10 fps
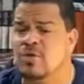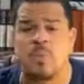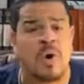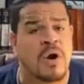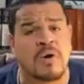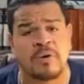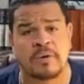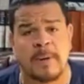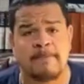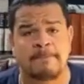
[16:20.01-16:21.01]
That's the
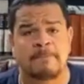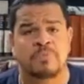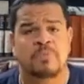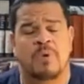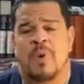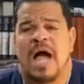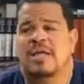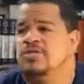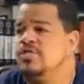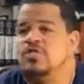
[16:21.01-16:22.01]
world. But why